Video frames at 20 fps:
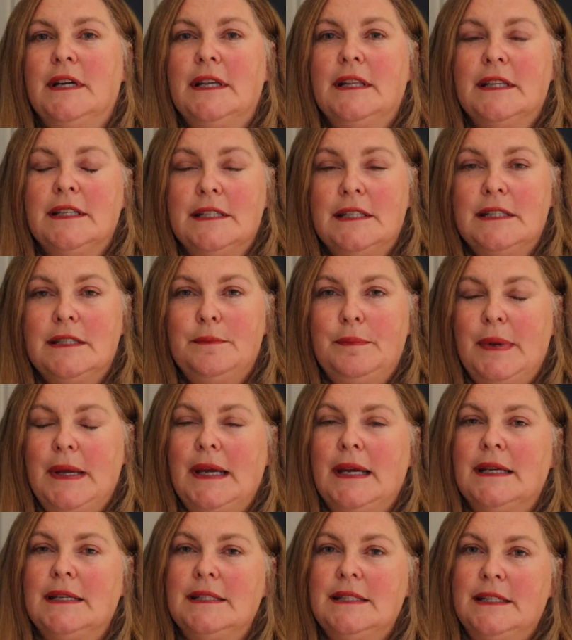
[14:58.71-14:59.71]
This is
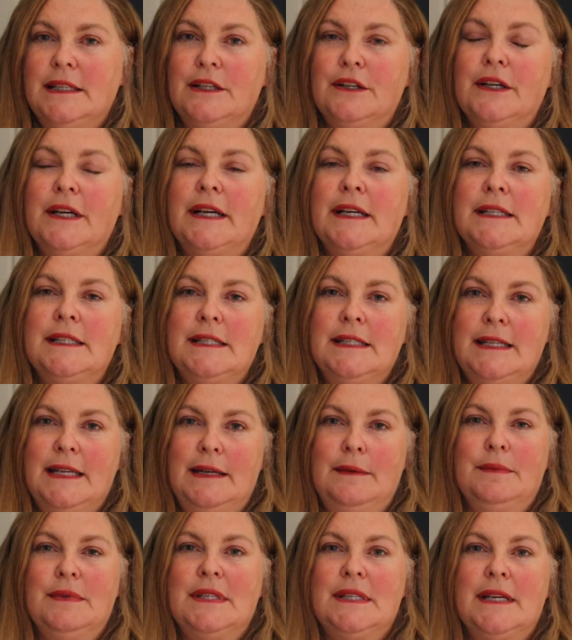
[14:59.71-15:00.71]
big, serious,
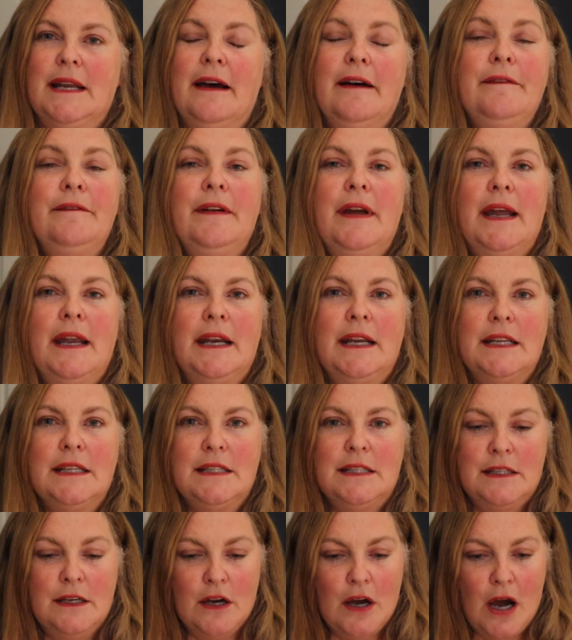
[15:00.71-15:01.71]
deep stuff, and
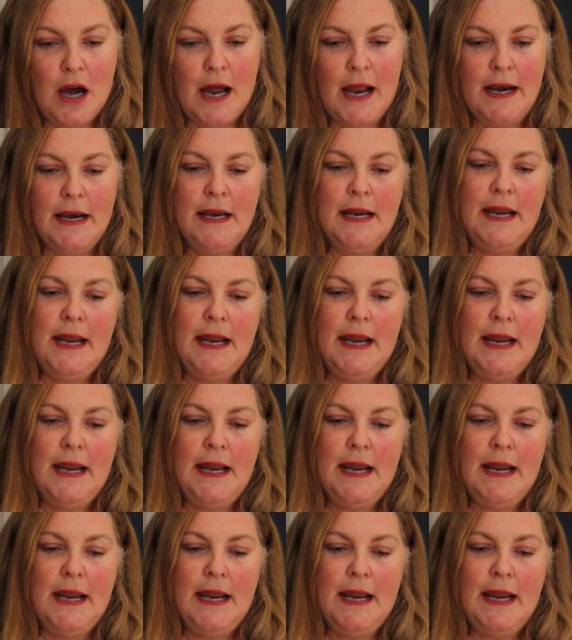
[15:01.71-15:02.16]
it's not